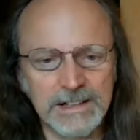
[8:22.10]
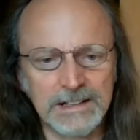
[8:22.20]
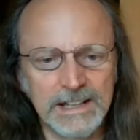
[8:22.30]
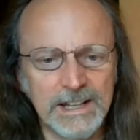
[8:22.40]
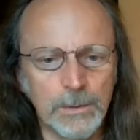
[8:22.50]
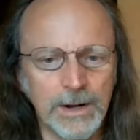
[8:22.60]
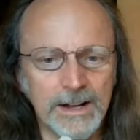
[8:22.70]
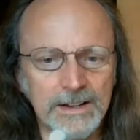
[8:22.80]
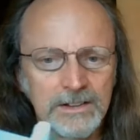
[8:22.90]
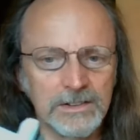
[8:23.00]

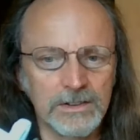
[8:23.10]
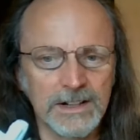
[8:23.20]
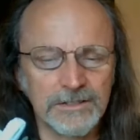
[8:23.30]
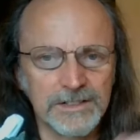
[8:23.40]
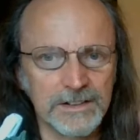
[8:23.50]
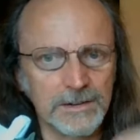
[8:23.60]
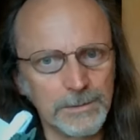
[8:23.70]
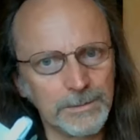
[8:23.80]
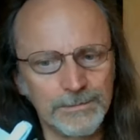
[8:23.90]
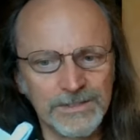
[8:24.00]
leeway, and you're going to have
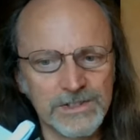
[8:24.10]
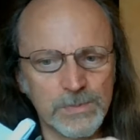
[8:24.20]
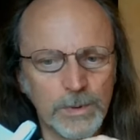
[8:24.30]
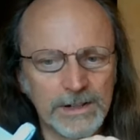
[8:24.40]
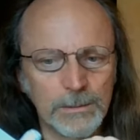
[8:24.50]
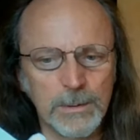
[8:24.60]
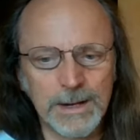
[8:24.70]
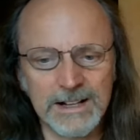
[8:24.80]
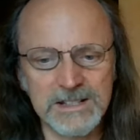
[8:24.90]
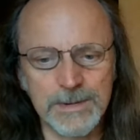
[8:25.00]
to just wiggle them
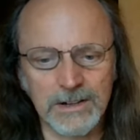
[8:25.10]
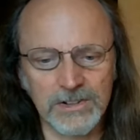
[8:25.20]
about a bit,